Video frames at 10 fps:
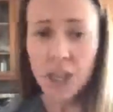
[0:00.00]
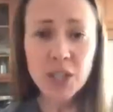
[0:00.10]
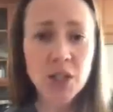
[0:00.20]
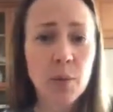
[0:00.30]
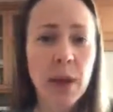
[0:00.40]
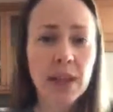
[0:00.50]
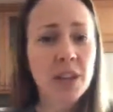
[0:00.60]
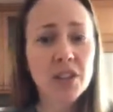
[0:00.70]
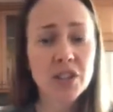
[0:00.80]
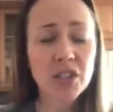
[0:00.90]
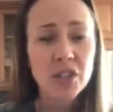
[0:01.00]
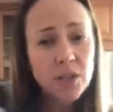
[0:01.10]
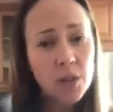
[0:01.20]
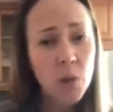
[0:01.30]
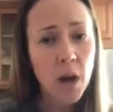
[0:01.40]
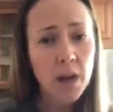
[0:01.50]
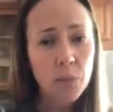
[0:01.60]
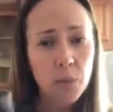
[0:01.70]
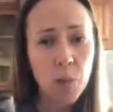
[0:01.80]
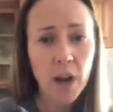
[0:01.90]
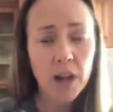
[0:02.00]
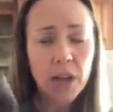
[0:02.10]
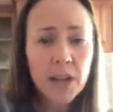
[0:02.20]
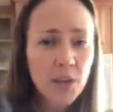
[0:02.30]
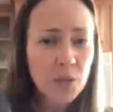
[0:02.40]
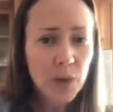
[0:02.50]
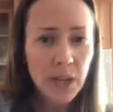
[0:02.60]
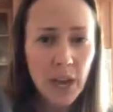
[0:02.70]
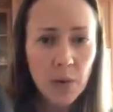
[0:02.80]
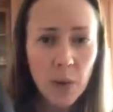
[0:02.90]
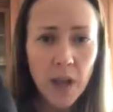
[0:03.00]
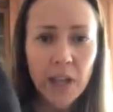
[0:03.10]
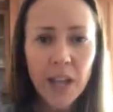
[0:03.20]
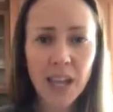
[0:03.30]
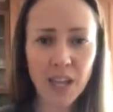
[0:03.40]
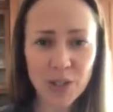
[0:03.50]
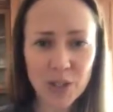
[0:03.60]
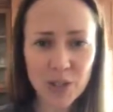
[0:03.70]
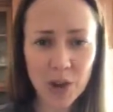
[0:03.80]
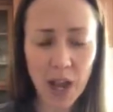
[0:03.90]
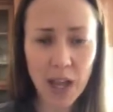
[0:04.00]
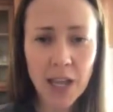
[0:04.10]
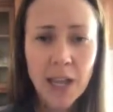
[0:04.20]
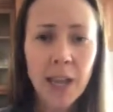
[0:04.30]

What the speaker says: So mainly you're just using with water, wringing out well, hanging to dry,